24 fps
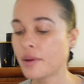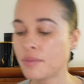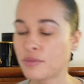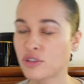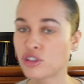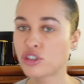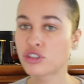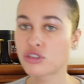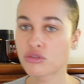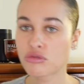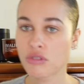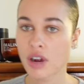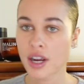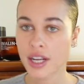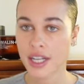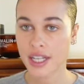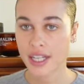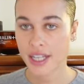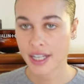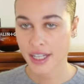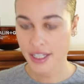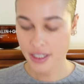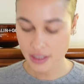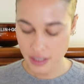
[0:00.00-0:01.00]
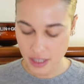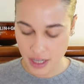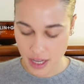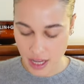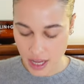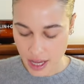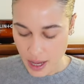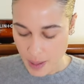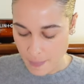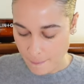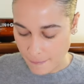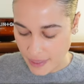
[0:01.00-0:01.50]
am struggling,
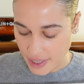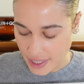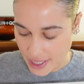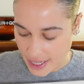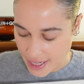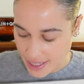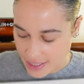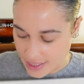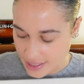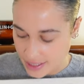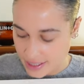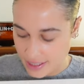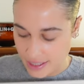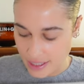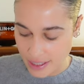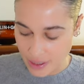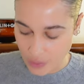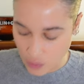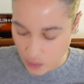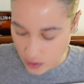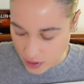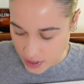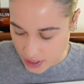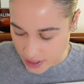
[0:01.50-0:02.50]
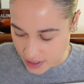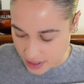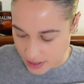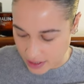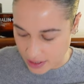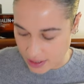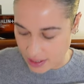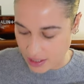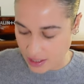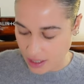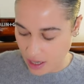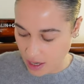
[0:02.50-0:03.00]
but let's see what is
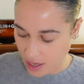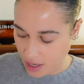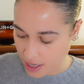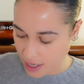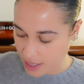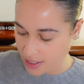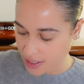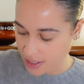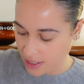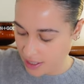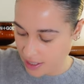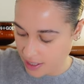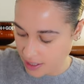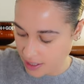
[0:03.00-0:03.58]
inside.